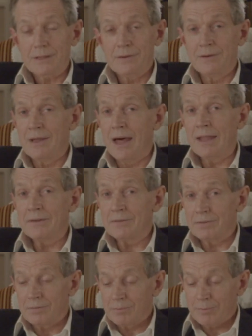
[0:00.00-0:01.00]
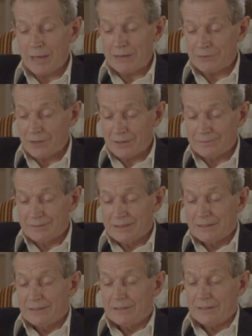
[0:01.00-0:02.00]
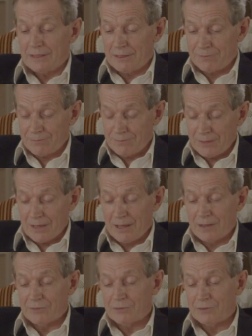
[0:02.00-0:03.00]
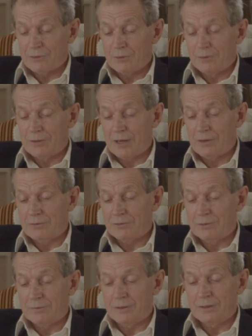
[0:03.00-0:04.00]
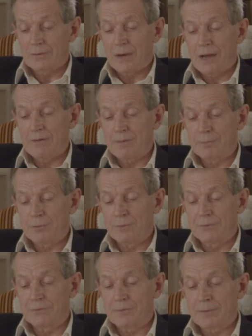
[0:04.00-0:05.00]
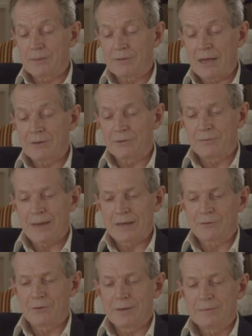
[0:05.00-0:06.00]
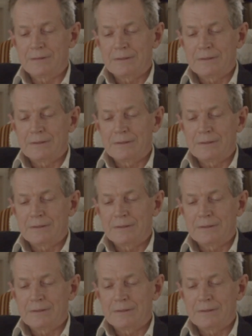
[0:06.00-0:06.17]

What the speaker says: "None better, if the answer to your note of inquiry proves to be satisfactory.